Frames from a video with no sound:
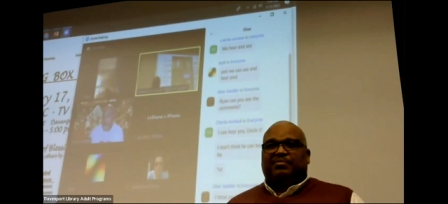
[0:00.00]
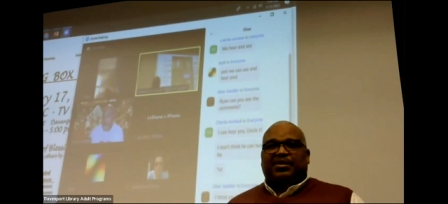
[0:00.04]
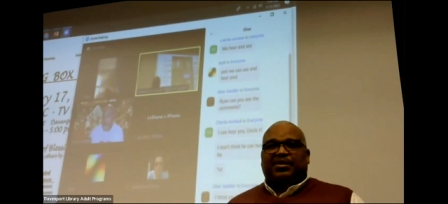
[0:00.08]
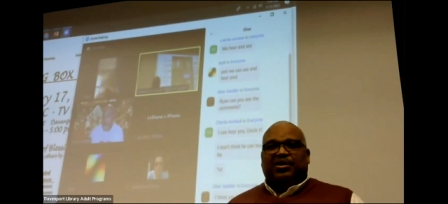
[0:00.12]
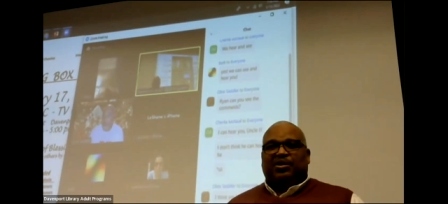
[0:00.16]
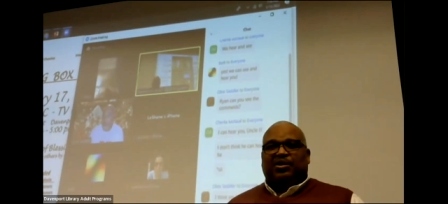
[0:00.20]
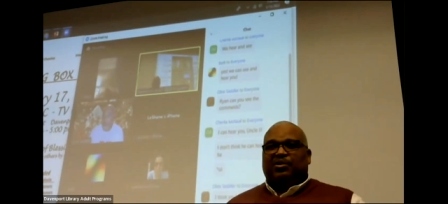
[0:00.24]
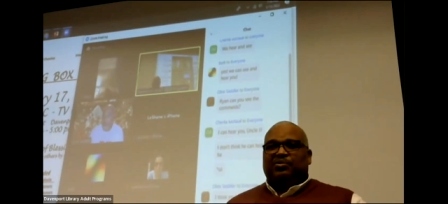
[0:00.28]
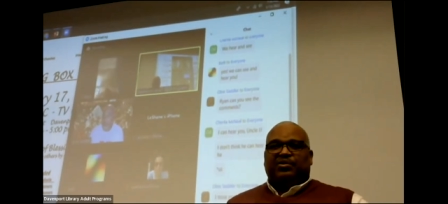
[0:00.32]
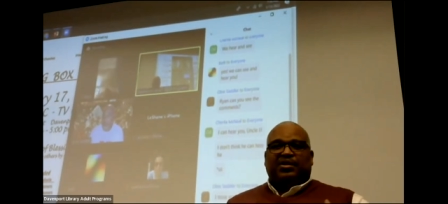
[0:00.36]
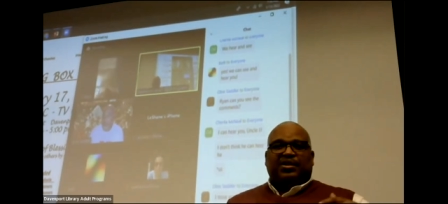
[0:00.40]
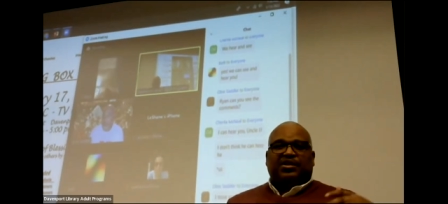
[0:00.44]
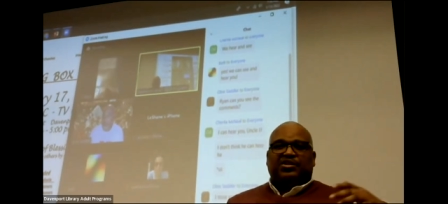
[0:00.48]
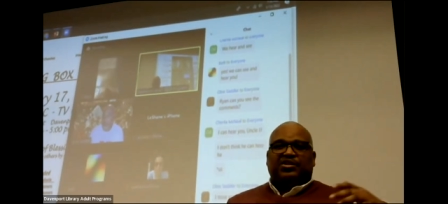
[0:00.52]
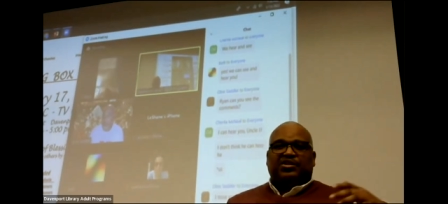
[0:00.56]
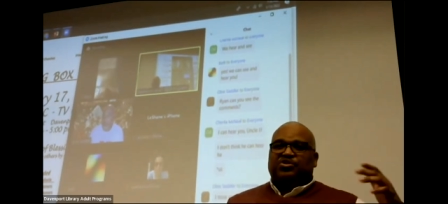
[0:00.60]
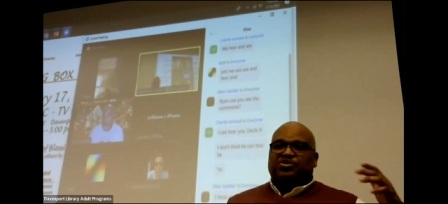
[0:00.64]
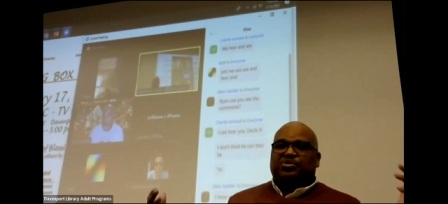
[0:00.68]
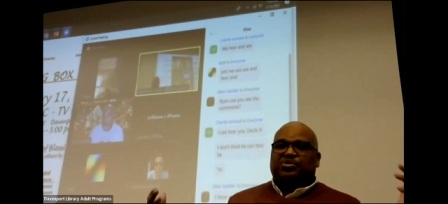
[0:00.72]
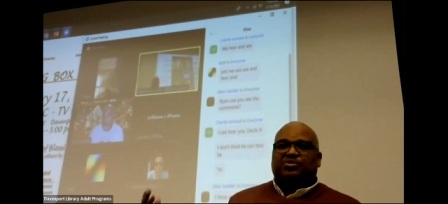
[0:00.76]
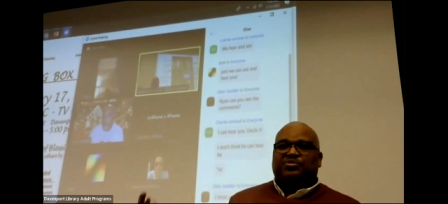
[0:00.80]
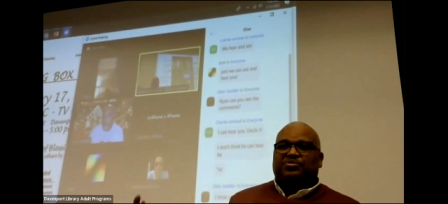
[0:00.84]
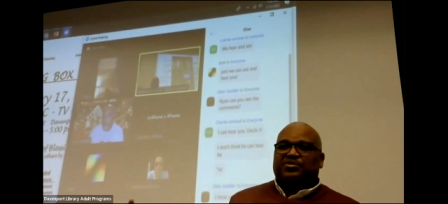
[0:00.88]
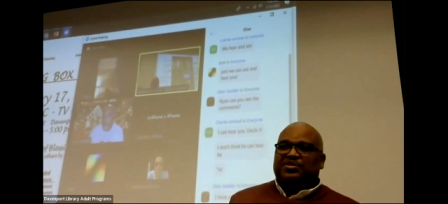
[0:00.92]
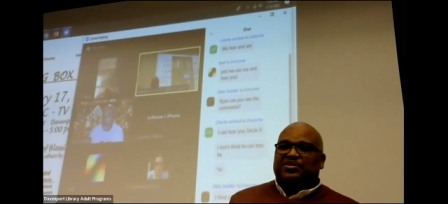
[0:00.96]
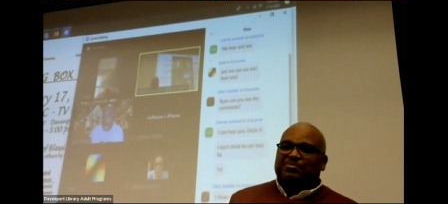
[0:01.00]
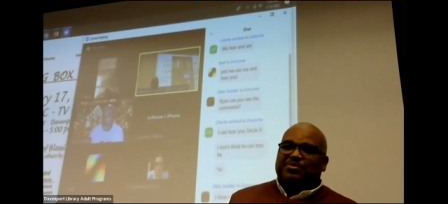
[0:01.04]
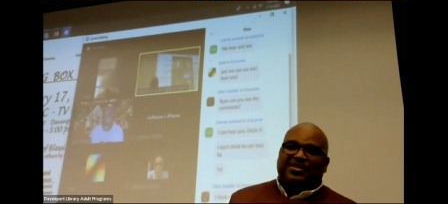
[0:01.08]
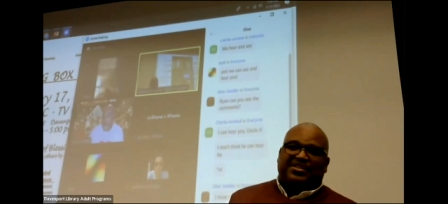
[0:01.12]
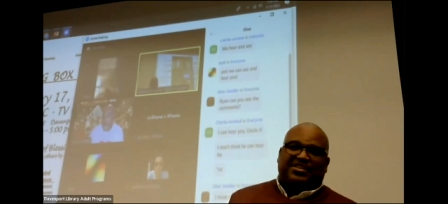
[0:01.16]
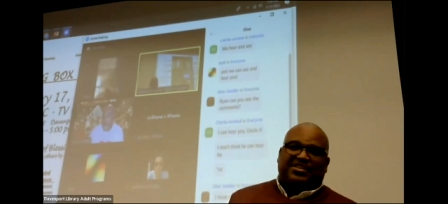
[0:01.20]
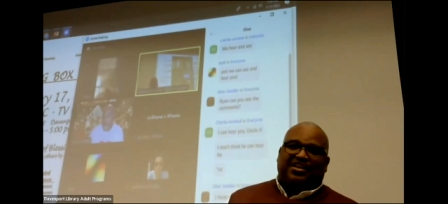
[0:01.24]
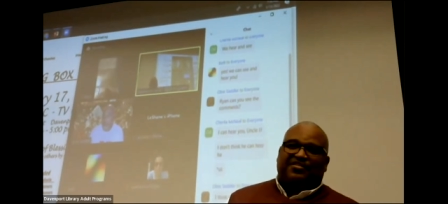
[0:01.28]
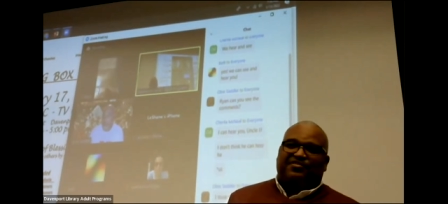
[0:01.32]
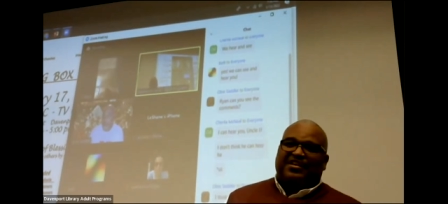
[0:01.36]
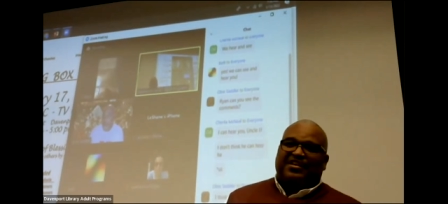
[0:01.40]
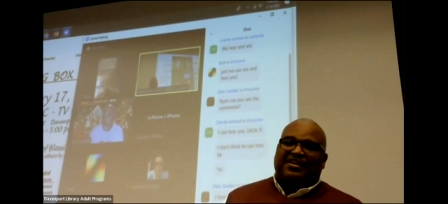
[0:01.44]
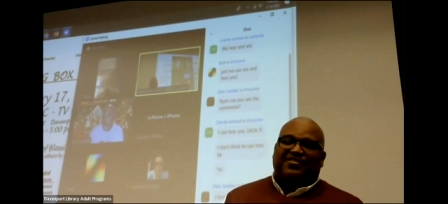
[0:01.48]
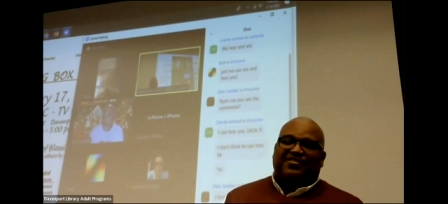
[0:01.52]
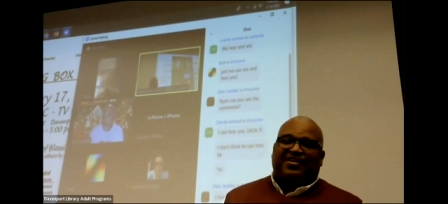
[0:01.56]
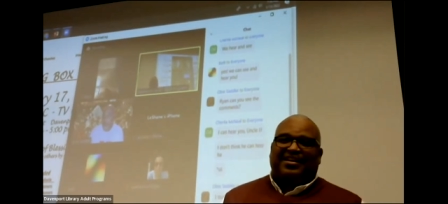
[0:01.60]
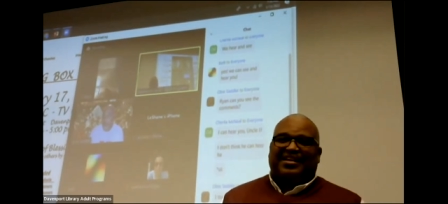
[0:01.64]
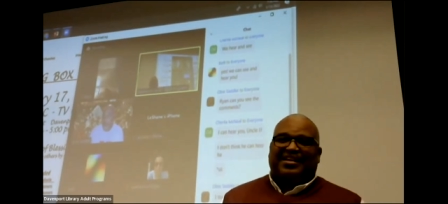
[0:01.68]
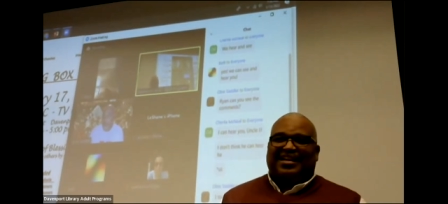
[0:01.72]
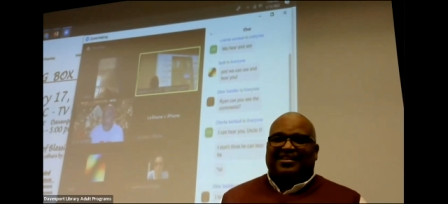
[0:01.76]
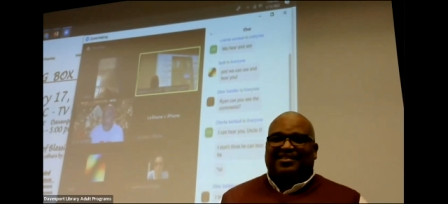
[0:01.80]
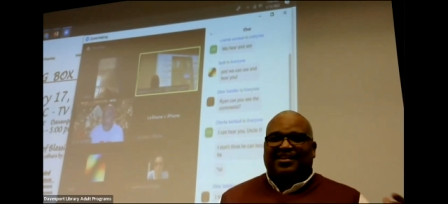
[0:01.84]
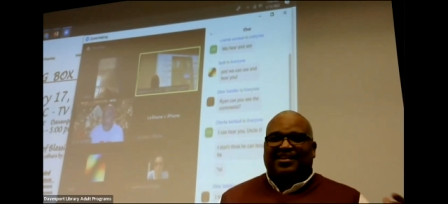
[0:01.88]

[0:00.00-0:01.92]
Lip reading: we hold these truths to be self-evident.